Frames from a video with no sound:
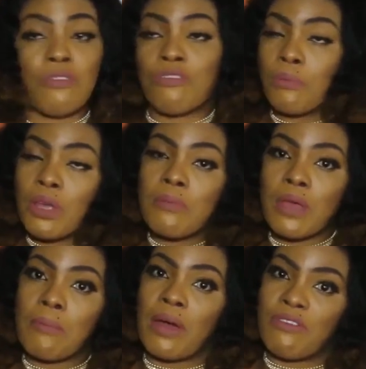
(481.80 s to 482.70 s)
but for me
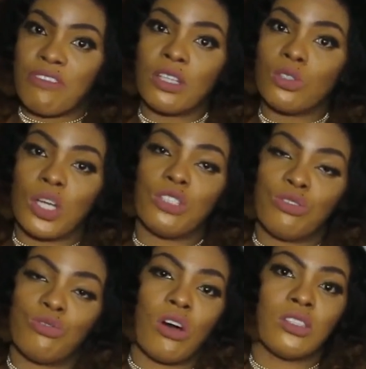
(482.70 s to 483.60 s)
and my friends, we are
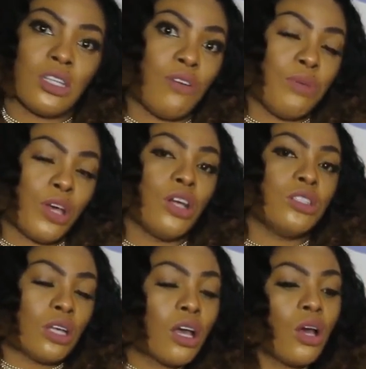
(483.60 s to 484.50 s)
true to ourselves
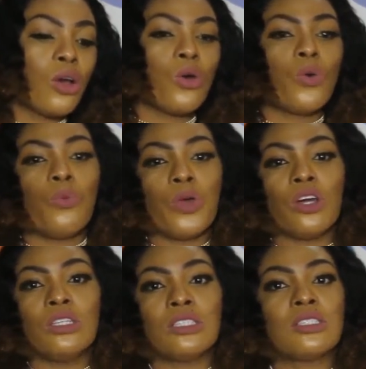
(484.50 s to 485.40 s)
because we
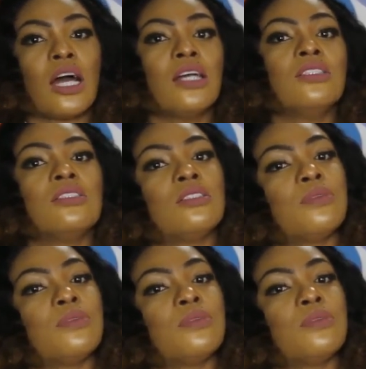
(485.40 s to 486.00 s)
understand